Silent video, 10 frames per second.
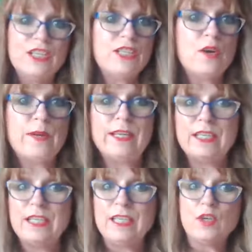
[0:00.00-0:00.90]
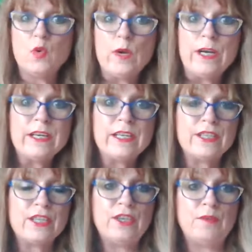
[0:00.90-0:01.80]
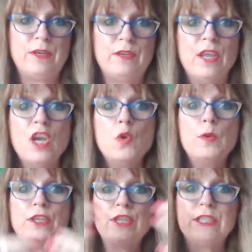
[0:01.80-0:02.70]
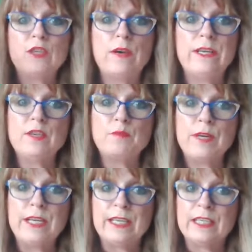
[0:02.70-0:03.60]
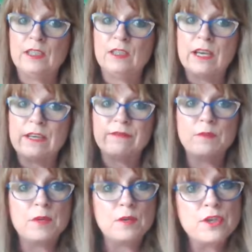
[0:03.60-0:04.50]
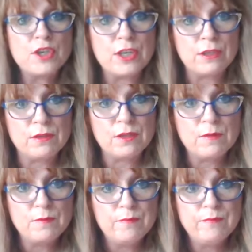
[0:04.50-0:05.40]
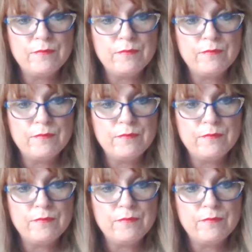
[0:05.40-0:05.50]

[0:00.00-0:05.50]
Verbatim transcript: So it's the Aquarius new moon, which is going to bring in a lot of emotions.